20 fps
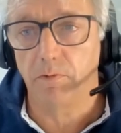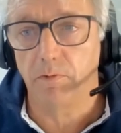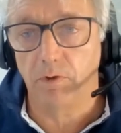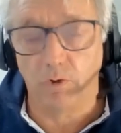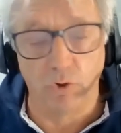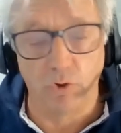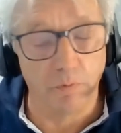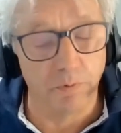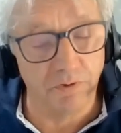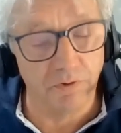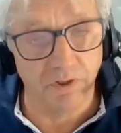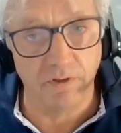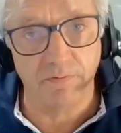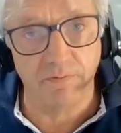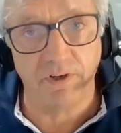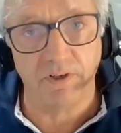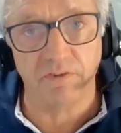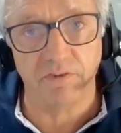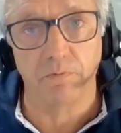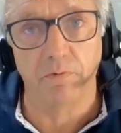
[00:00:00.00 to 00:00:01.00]
corporate and
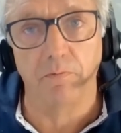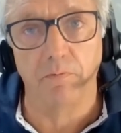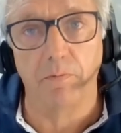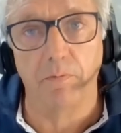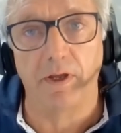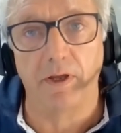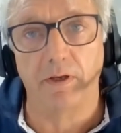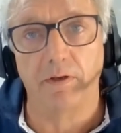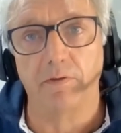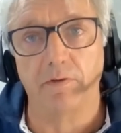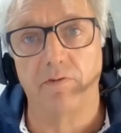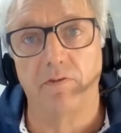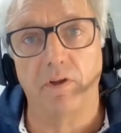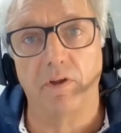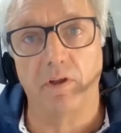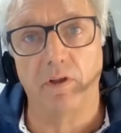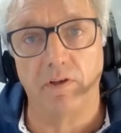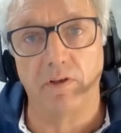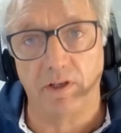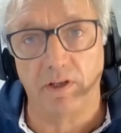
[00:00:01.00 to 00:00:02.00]
investment banks
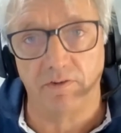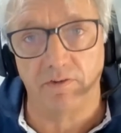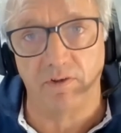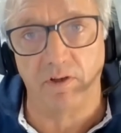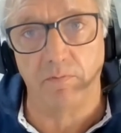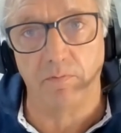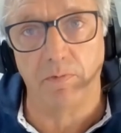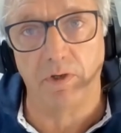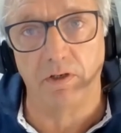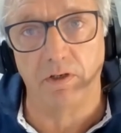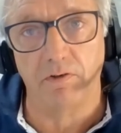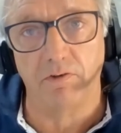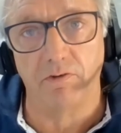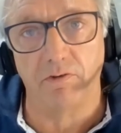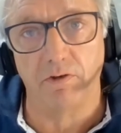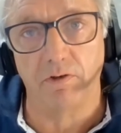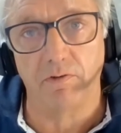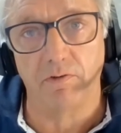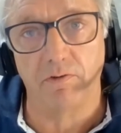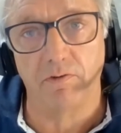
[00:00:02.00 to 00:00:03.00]
and asset
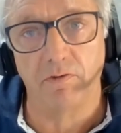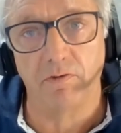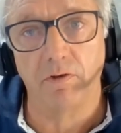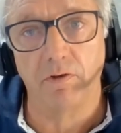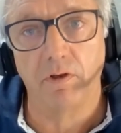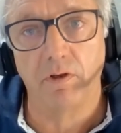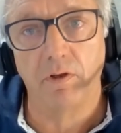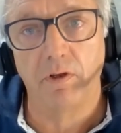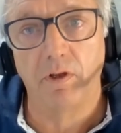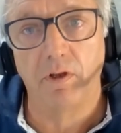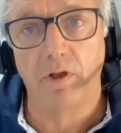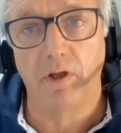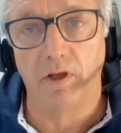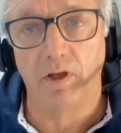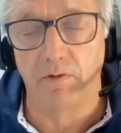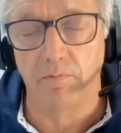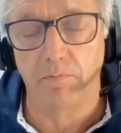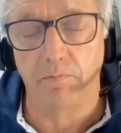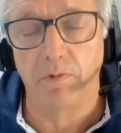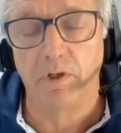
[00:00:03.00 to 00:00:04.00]
managers
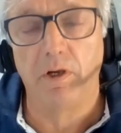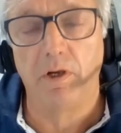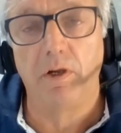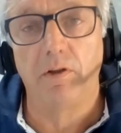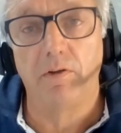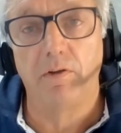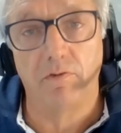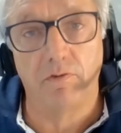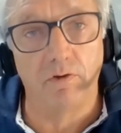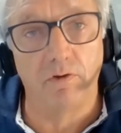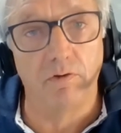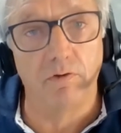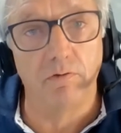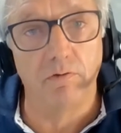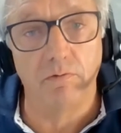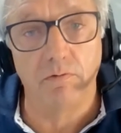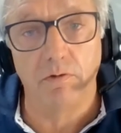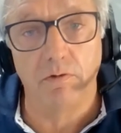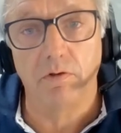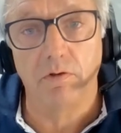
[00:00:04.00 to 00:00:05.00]

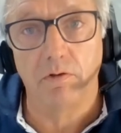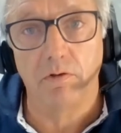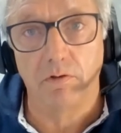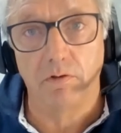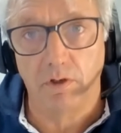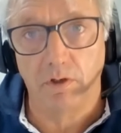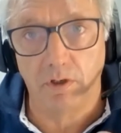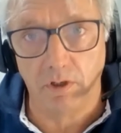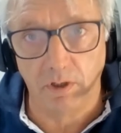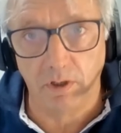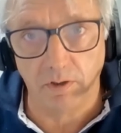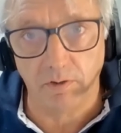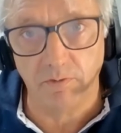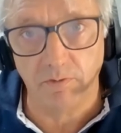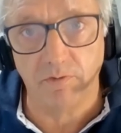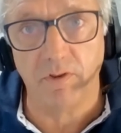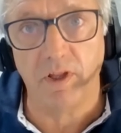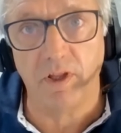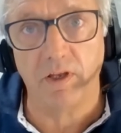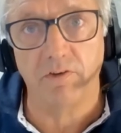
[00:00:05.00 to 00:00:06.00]
to
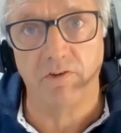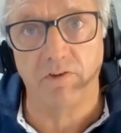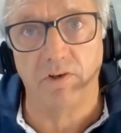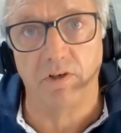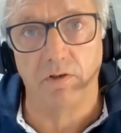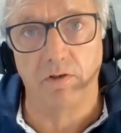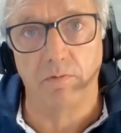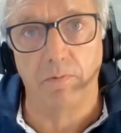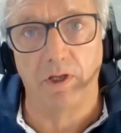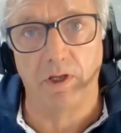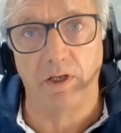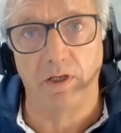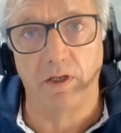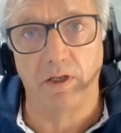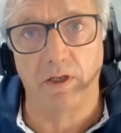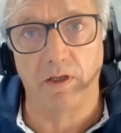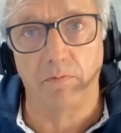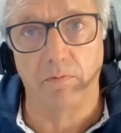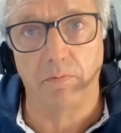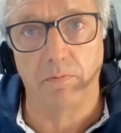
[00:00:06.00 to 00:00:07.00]
close their gender pay
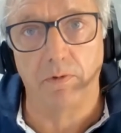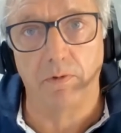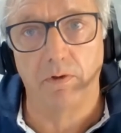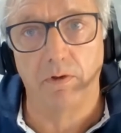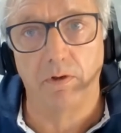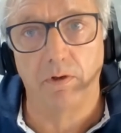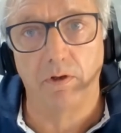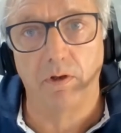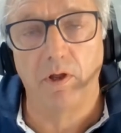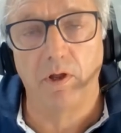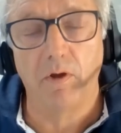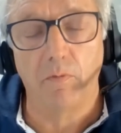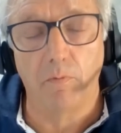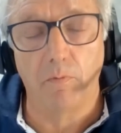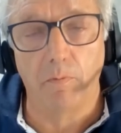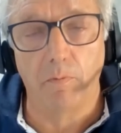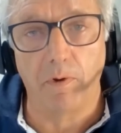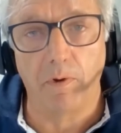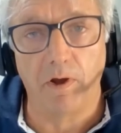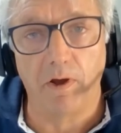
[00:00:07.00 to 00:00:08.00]
gap
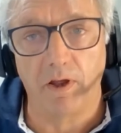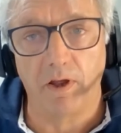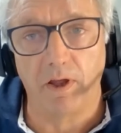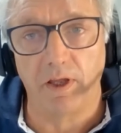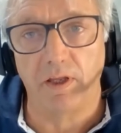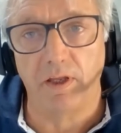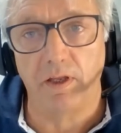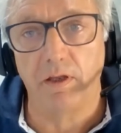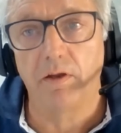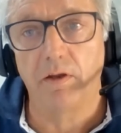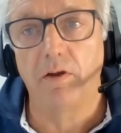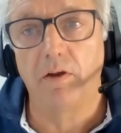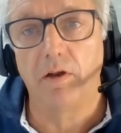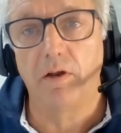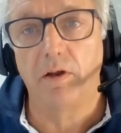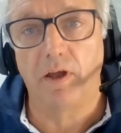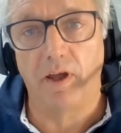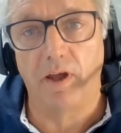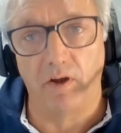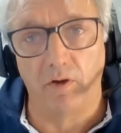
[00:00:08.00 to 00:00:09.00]
by
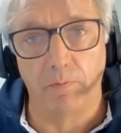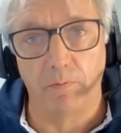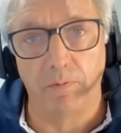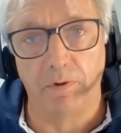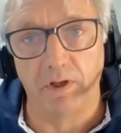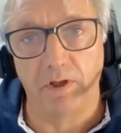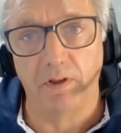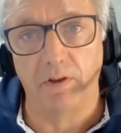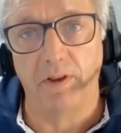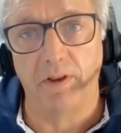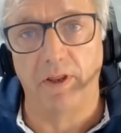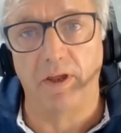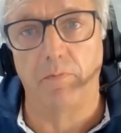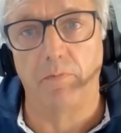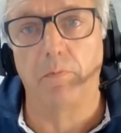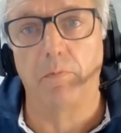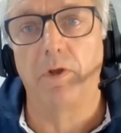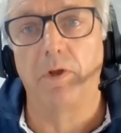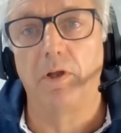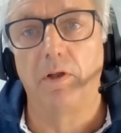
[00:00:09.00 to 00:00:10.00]
helping
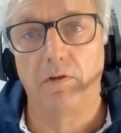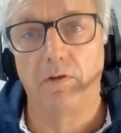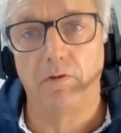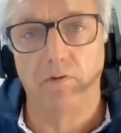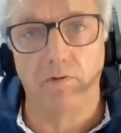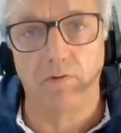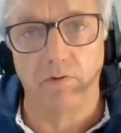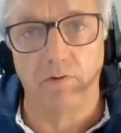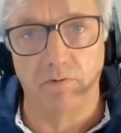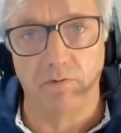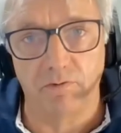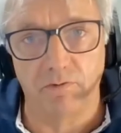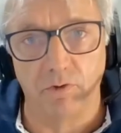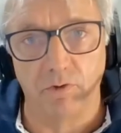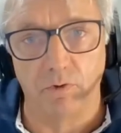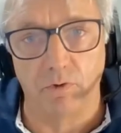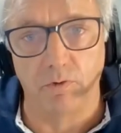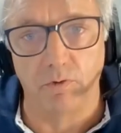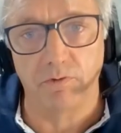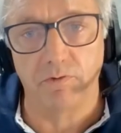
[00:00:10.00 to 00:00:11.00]
them to
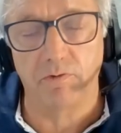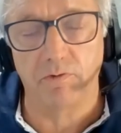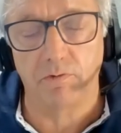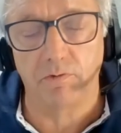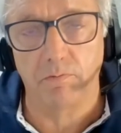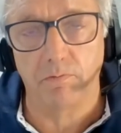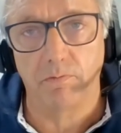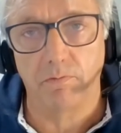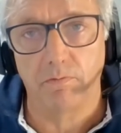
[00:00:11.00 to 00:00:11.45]
source,